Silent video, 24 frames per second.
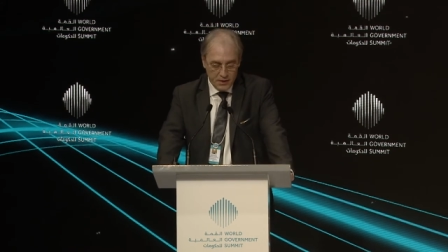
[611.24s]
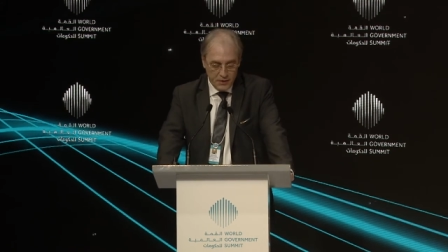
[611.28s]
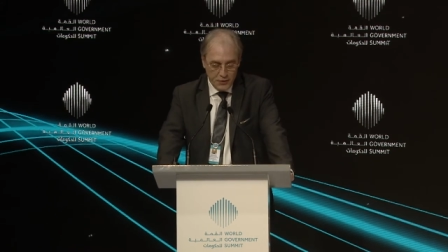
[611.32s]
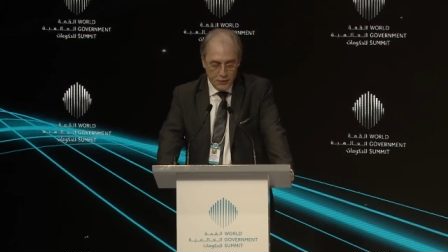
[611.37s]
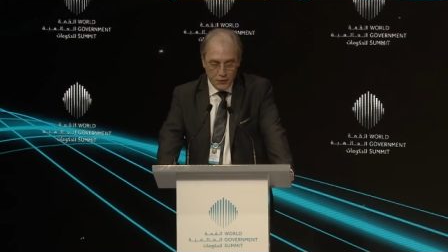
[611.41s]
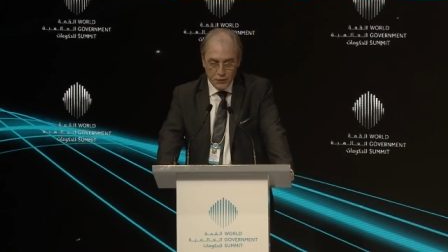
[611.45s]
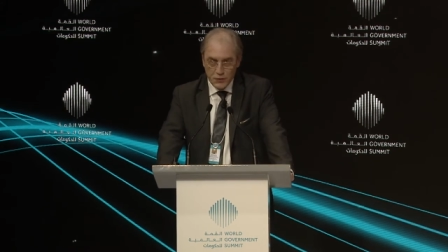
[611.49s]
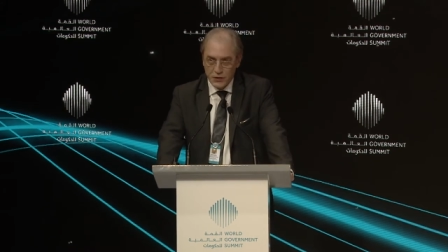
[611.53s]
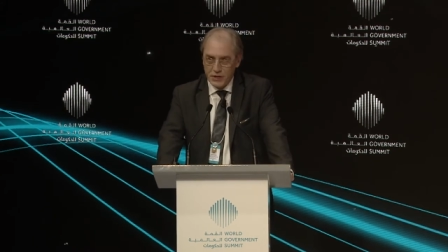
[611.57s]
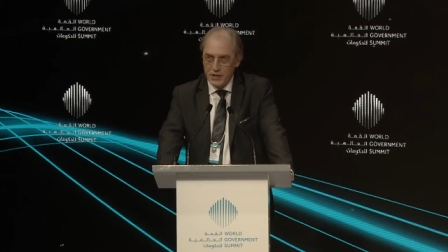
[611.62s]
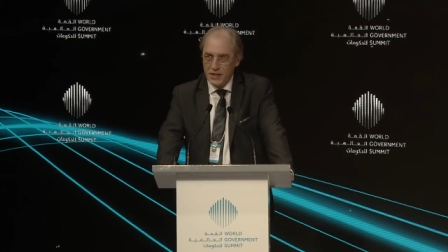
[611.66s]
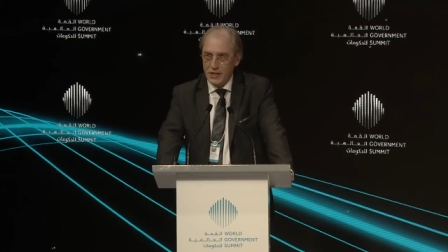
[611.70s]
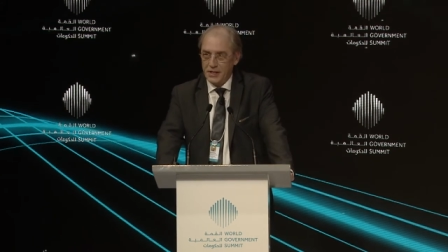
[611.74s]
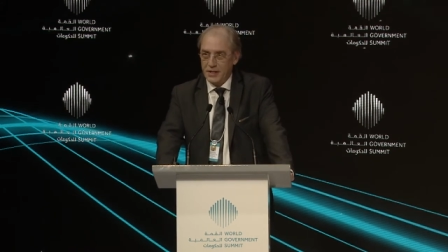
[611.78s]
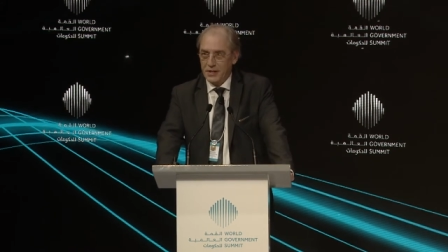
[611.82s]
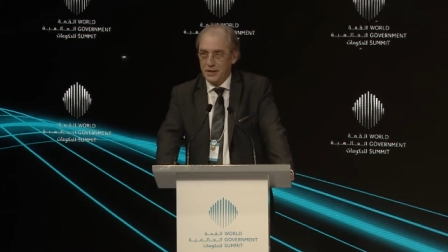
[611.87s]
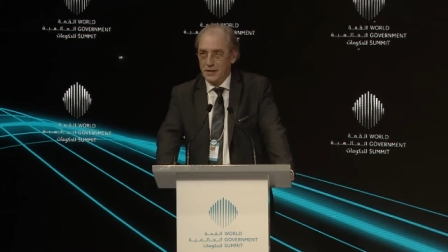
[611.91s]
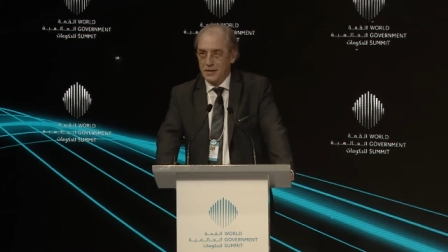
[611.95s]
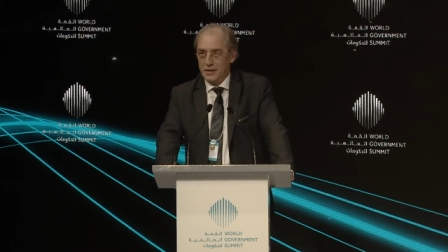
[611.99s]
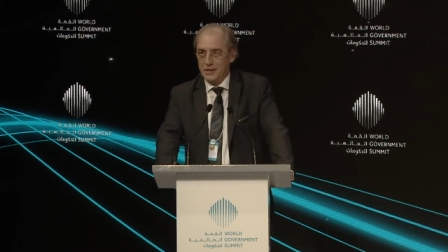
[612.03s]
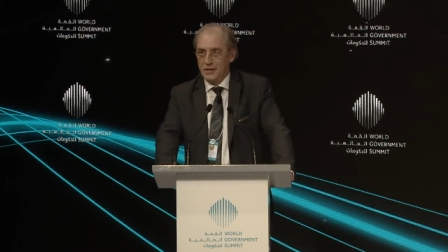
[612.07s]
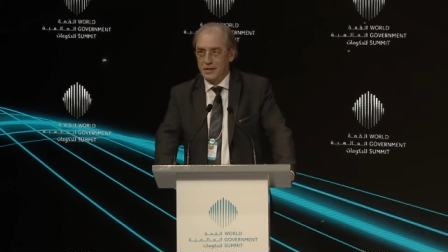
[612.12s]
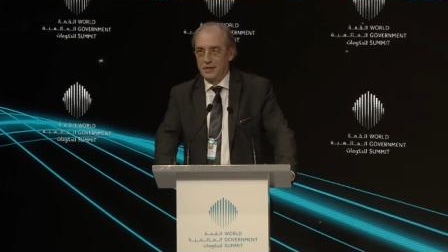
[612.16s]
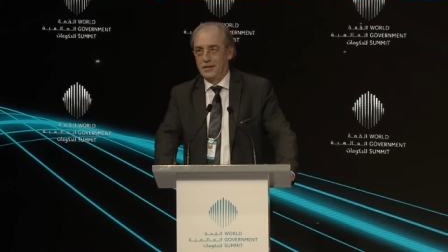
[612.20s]
You see
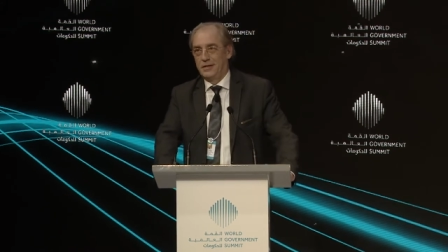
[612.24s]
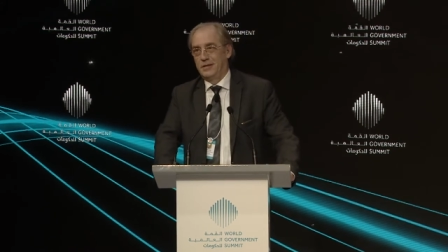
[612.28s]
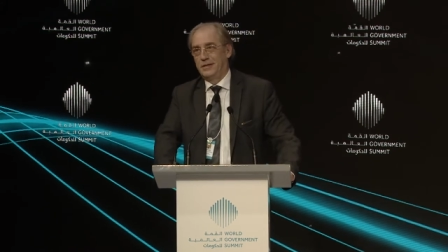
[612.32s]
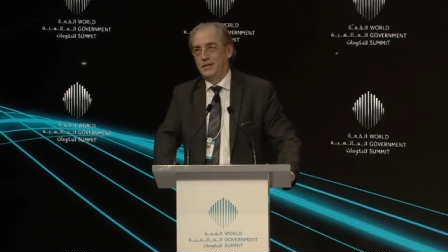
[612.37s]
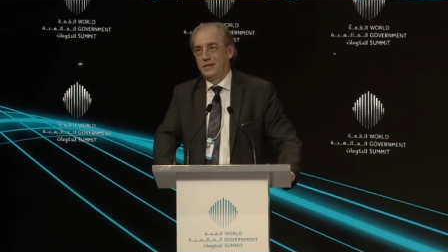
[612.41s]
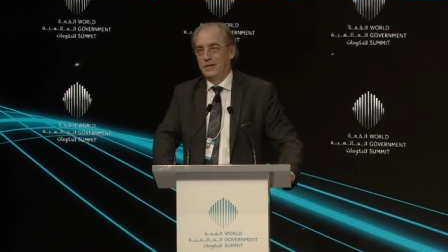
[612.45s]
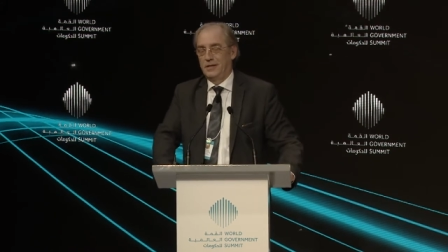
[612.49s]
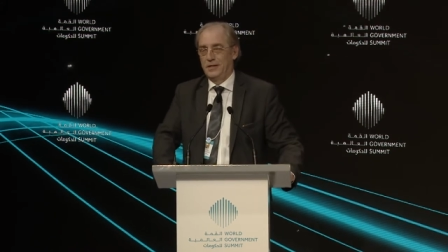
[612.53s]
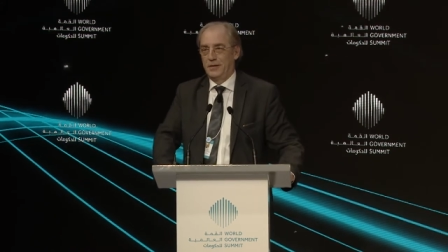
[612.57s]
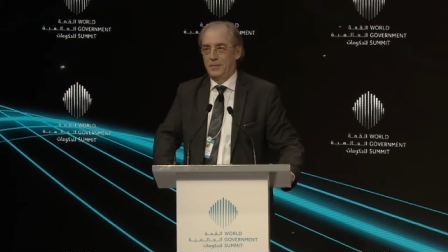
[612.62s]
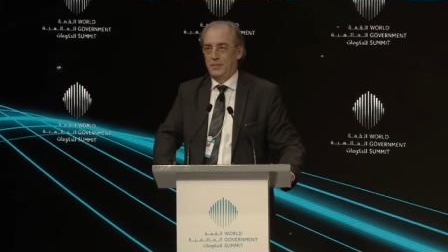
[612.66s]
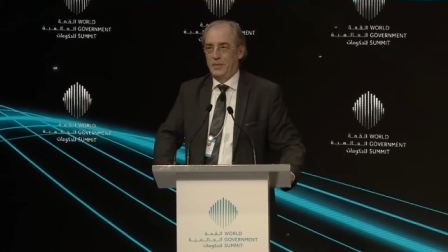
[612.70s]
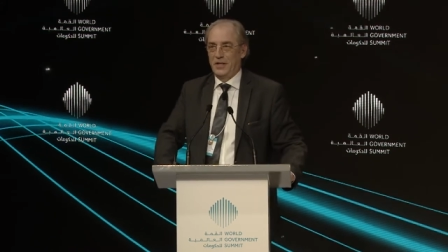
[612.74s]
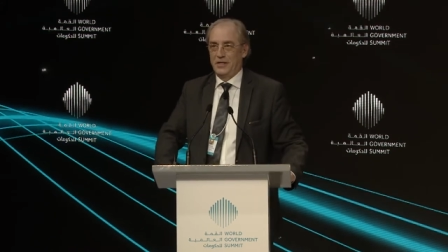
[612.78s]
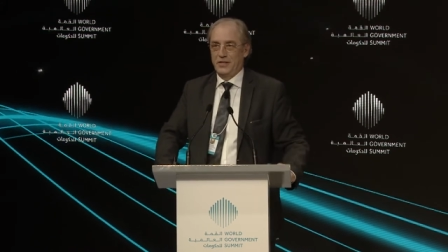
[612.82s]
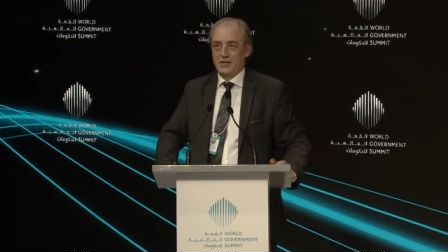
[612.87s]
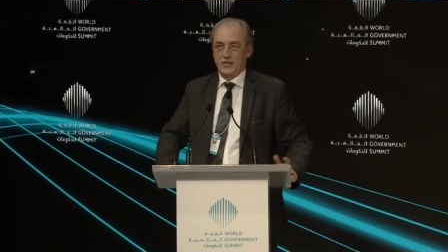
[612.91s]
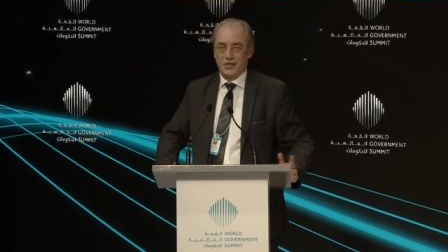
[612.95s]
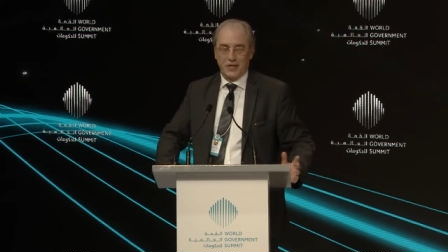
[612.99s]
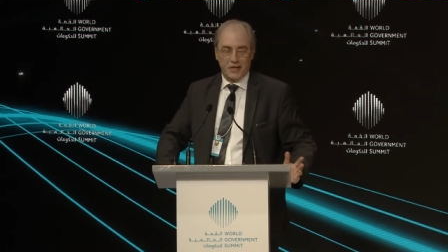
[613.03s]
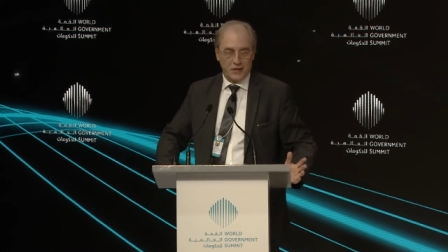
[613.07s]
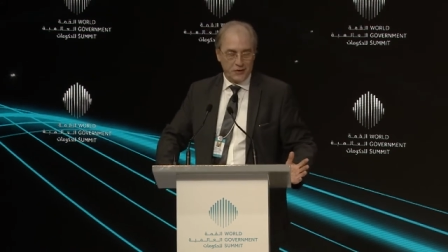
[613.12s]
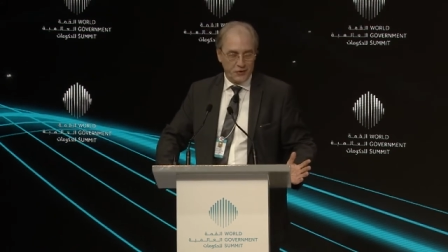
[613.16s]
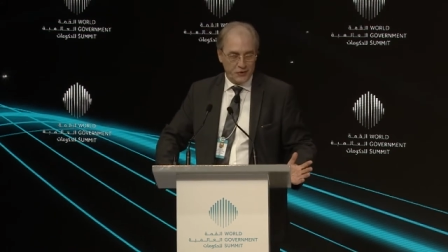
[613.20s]
the
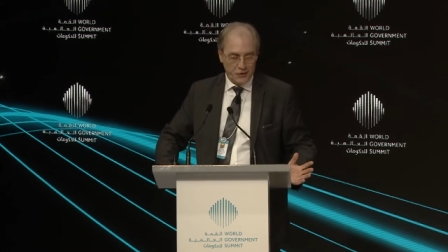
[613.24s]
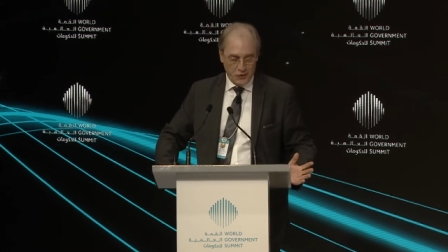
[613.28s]
picture